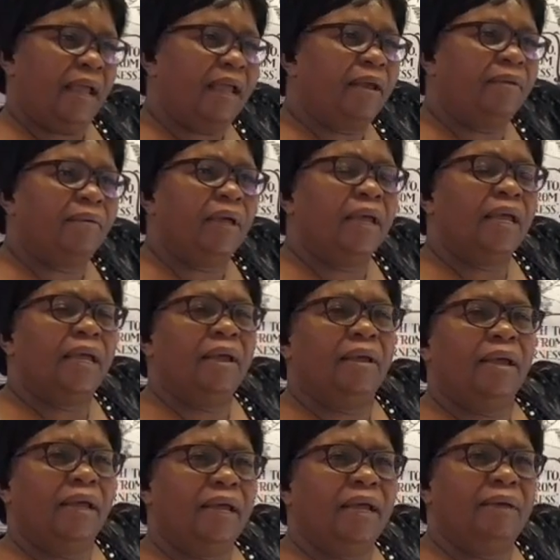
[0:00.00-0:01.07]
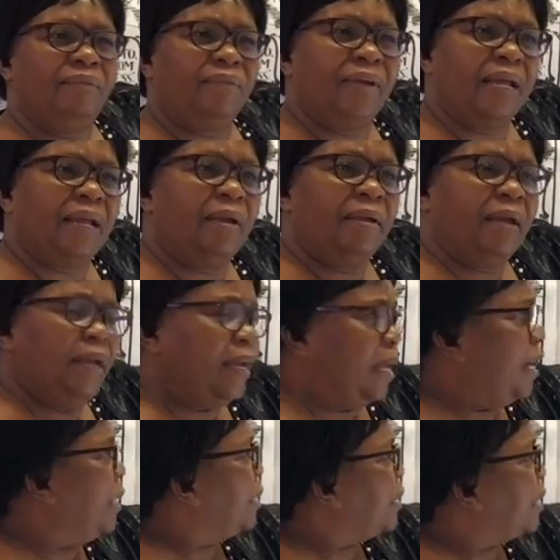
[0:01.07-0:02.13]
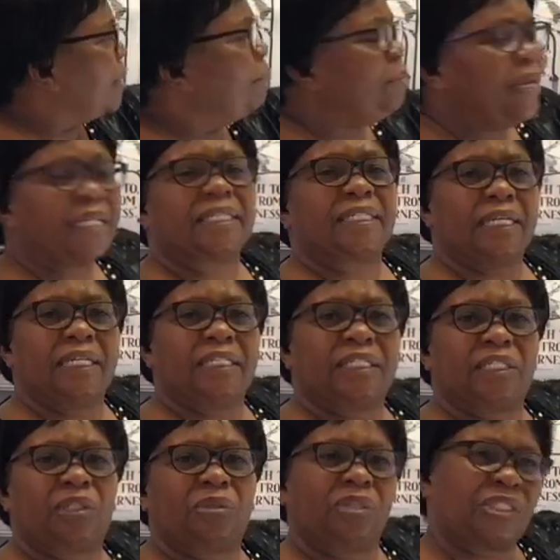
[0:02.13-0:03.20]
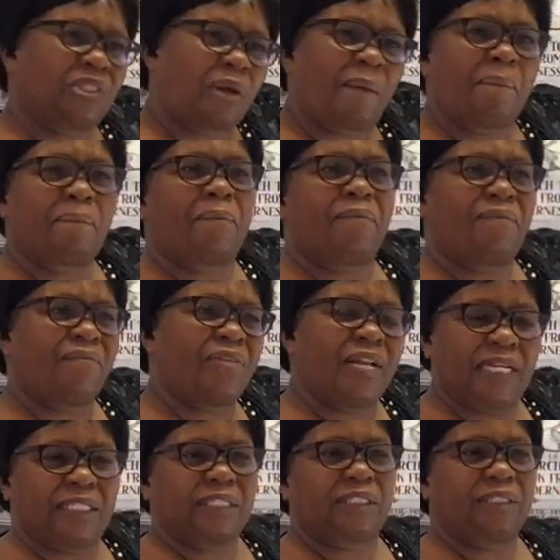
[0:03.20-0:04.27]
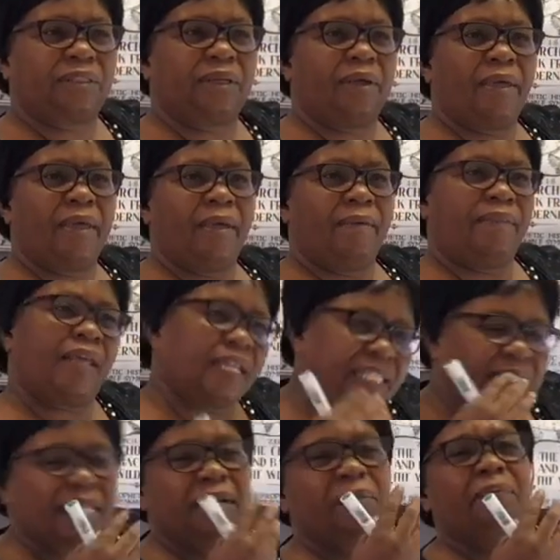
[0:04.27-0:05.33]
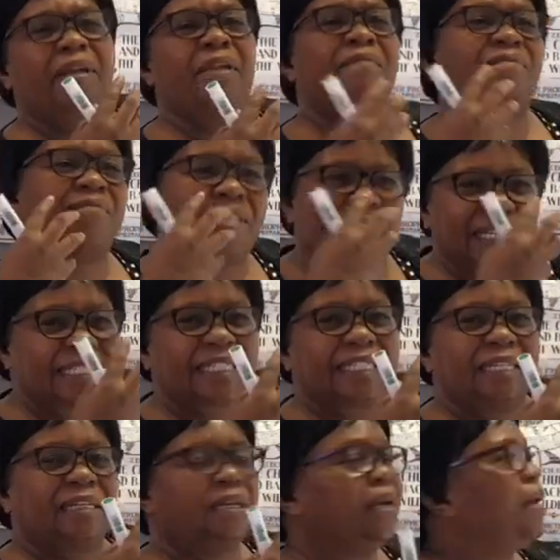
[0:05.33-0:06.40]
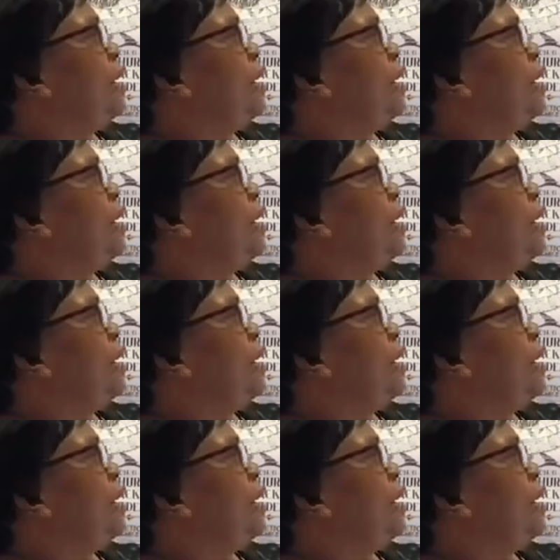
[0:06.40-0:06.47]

a healthy message to stop flesh. They're still ingesting.